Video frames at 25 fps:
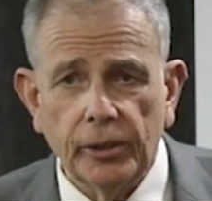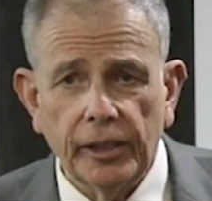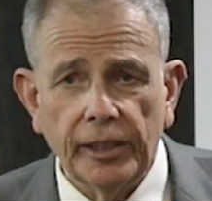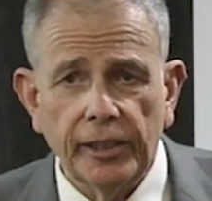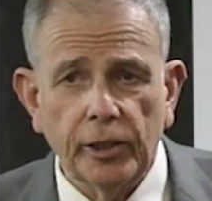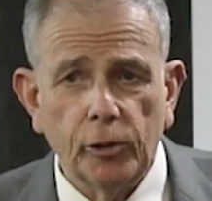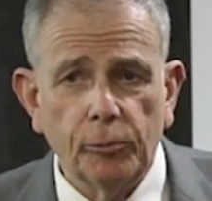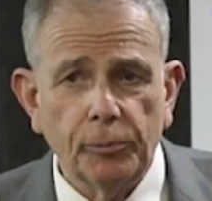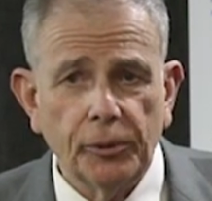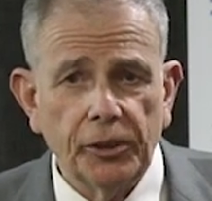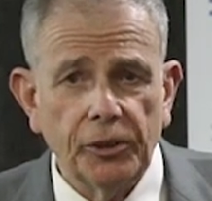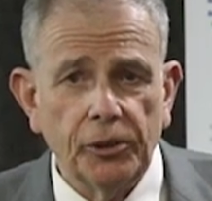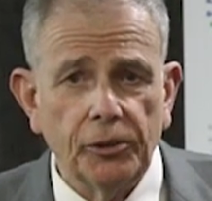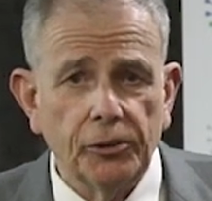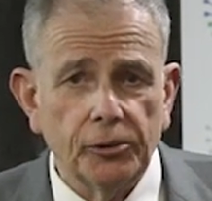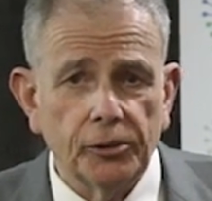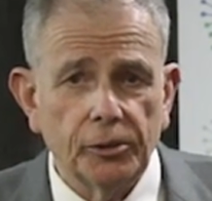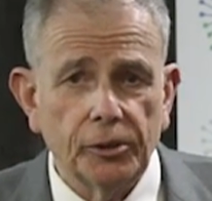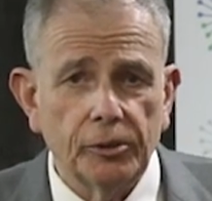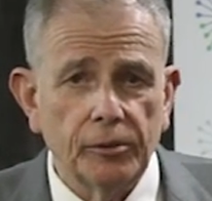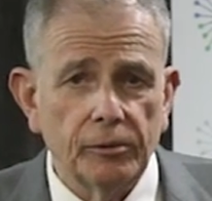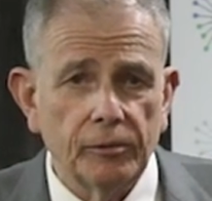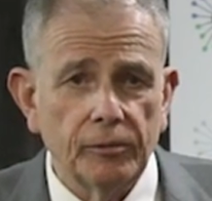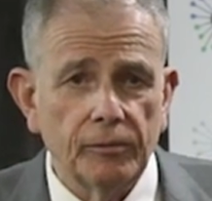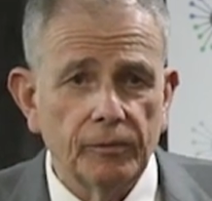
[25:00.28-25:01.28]
are helping you
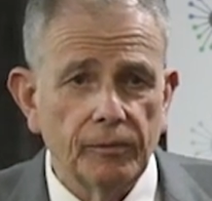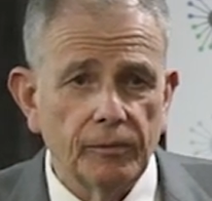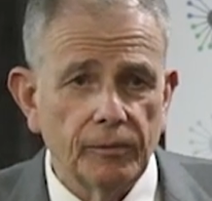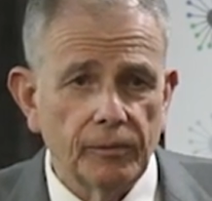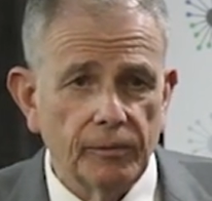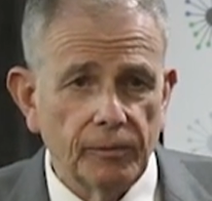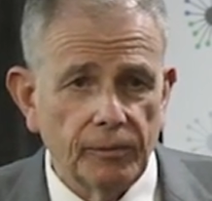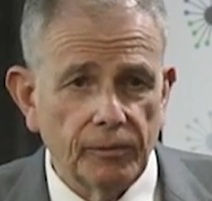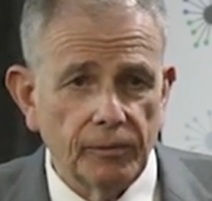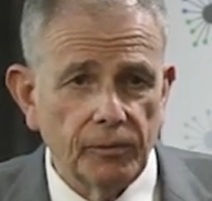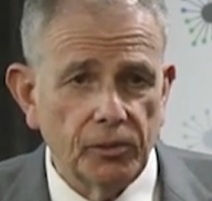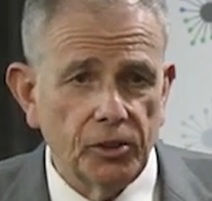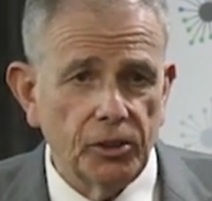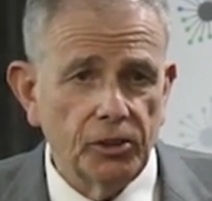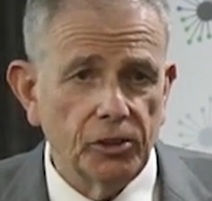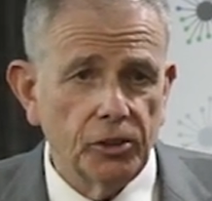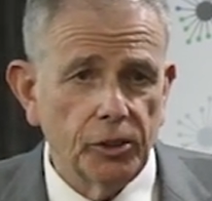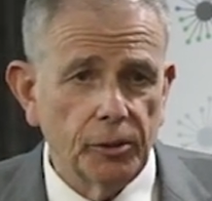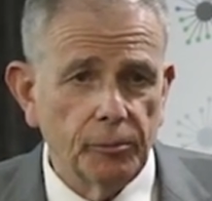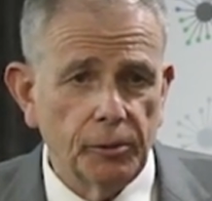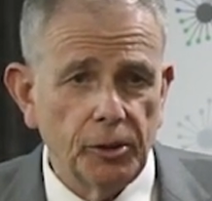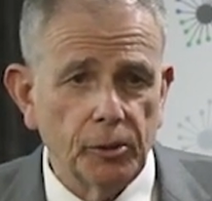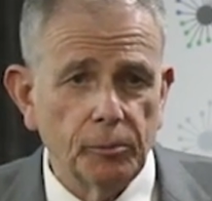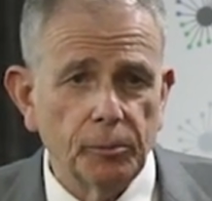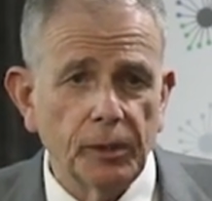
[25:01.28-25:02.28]
to
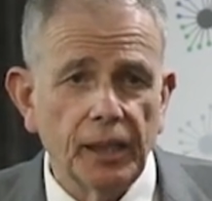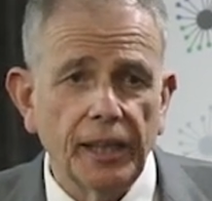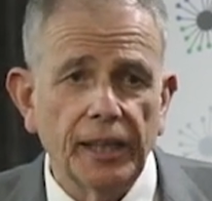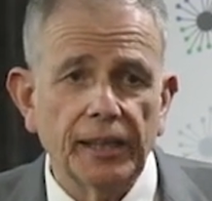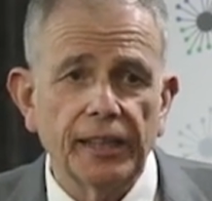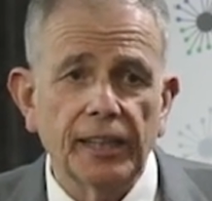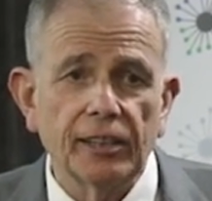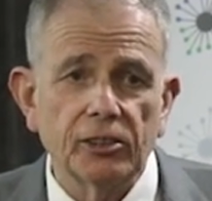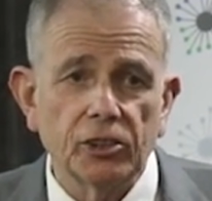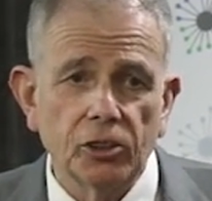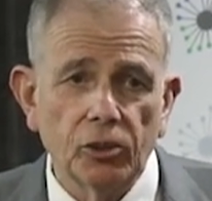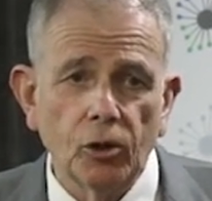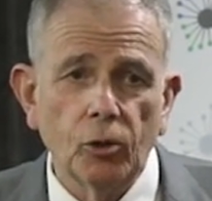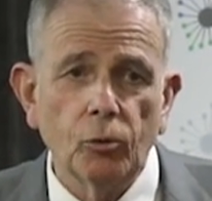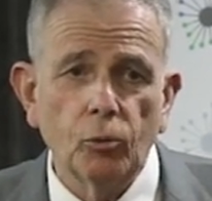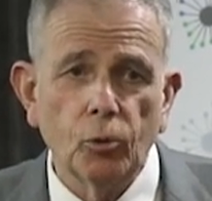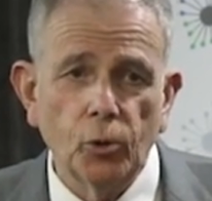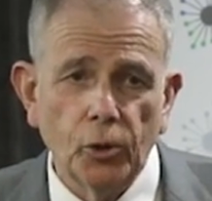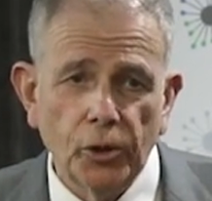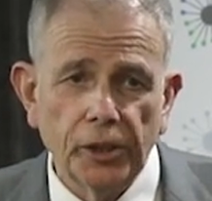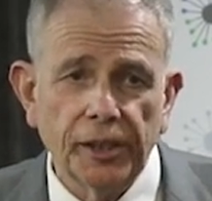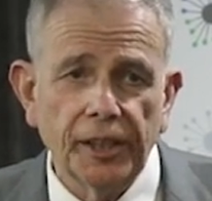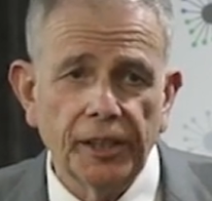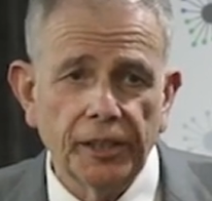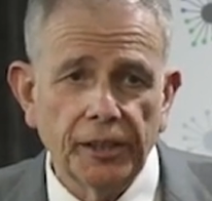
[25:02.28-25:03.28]
determine your plan. Now, it's not
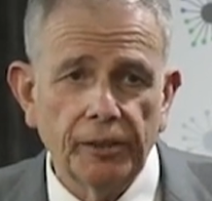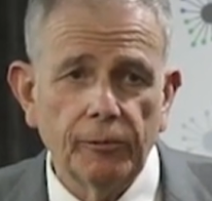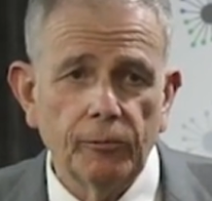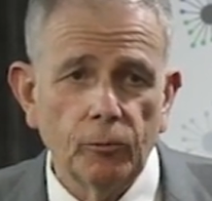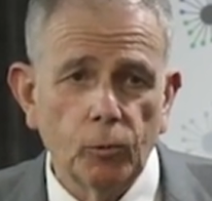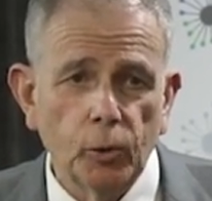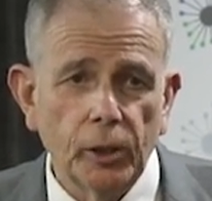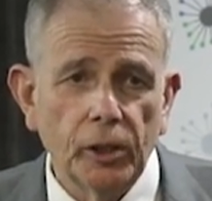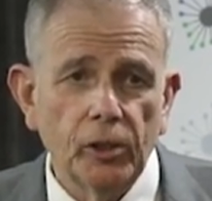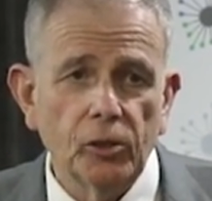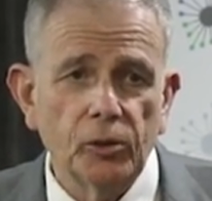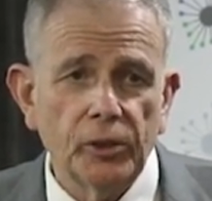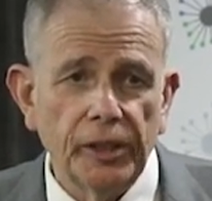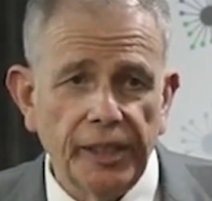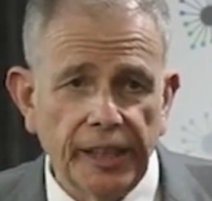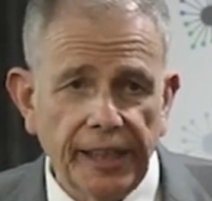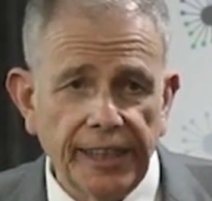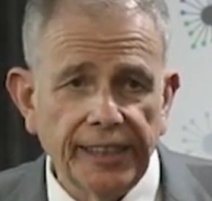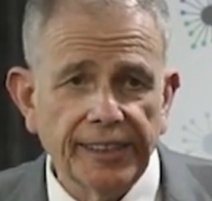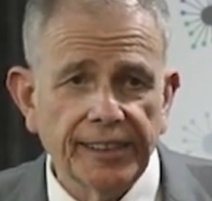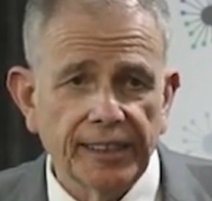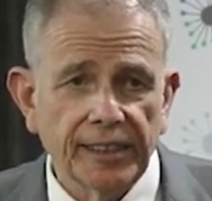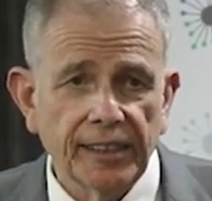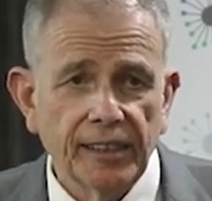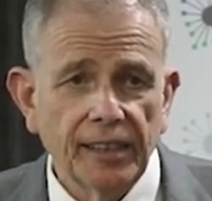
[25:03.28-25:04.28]
working well
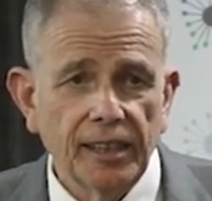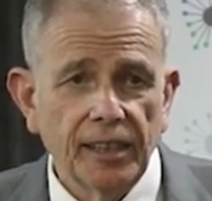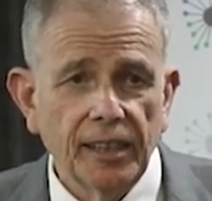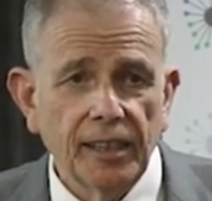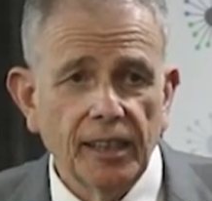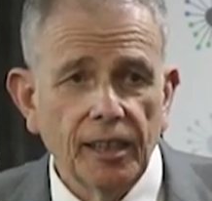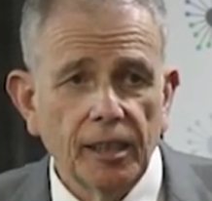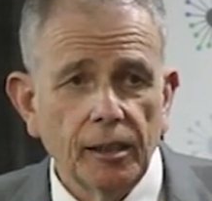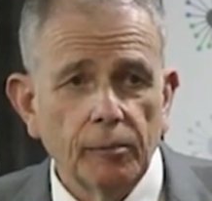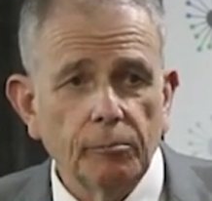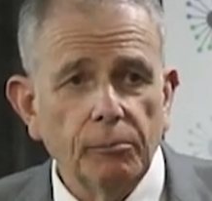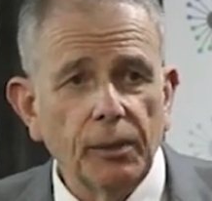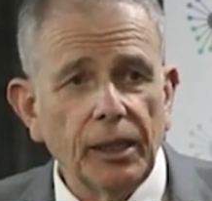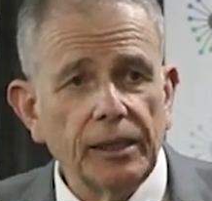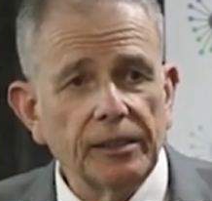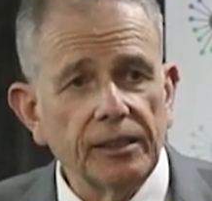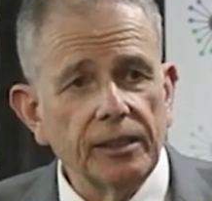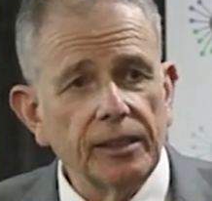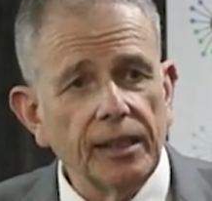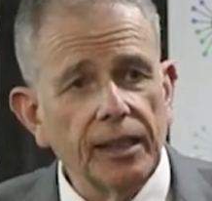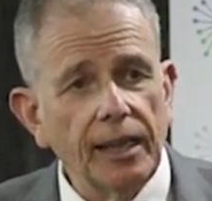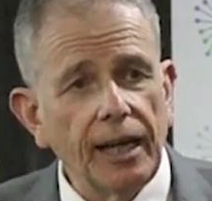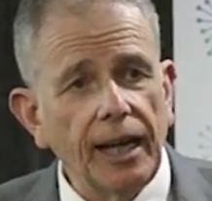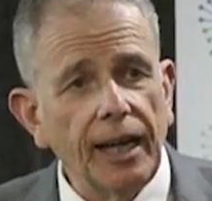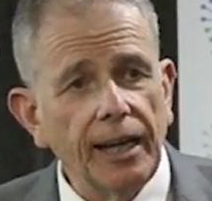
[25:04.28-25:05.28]
yet, but
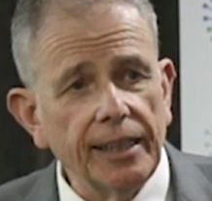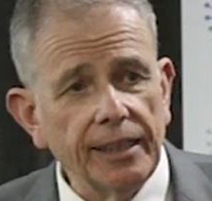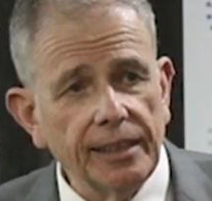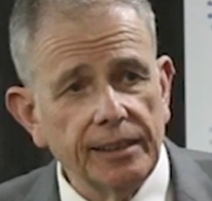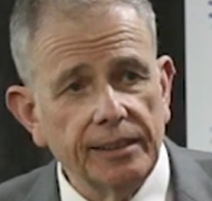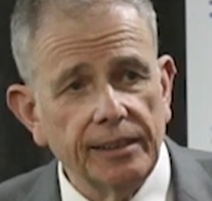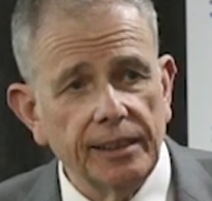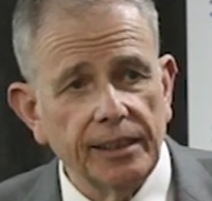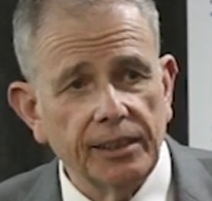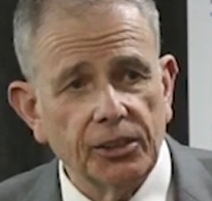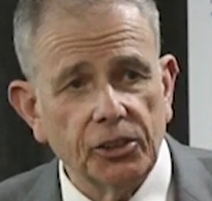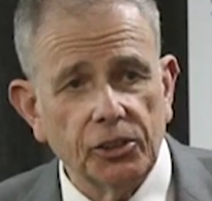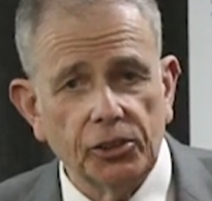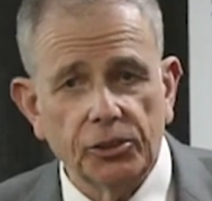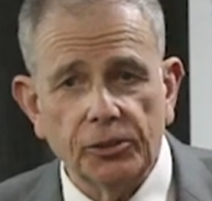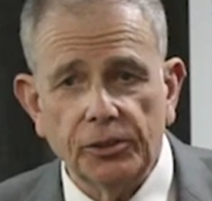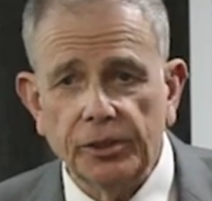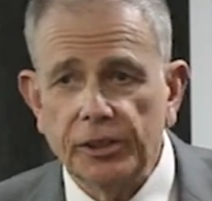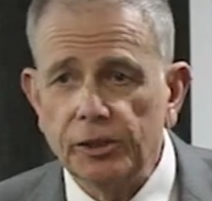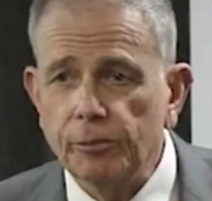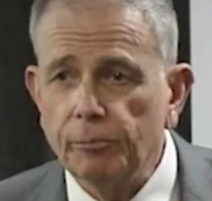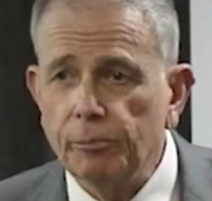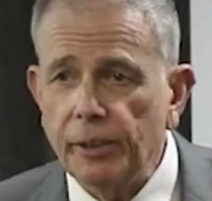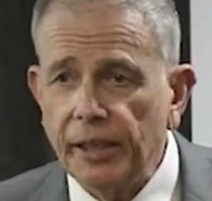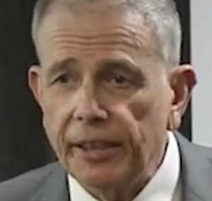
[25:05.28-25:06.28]
the architecture
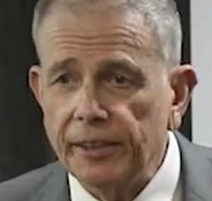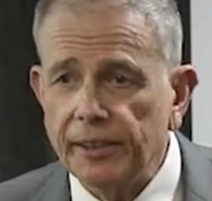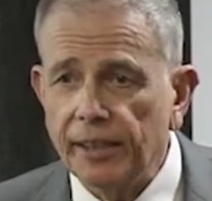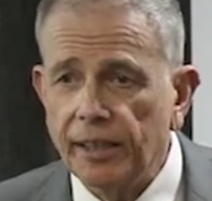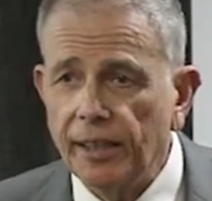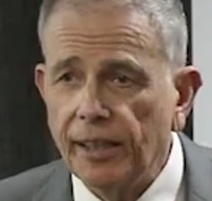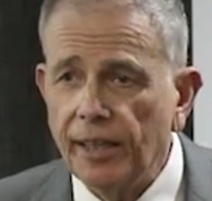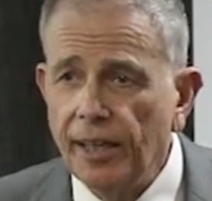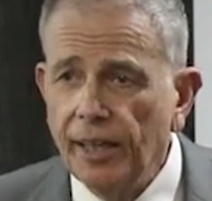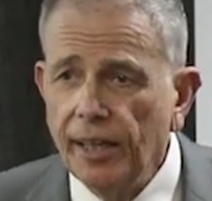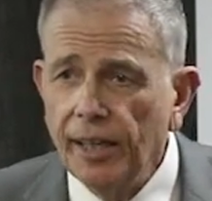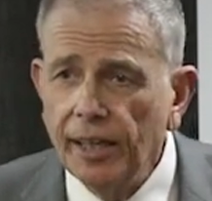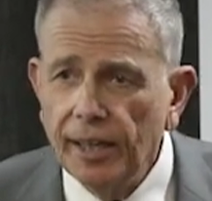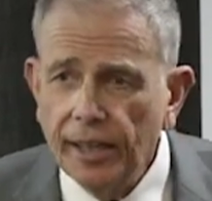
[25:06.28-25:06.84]
is better.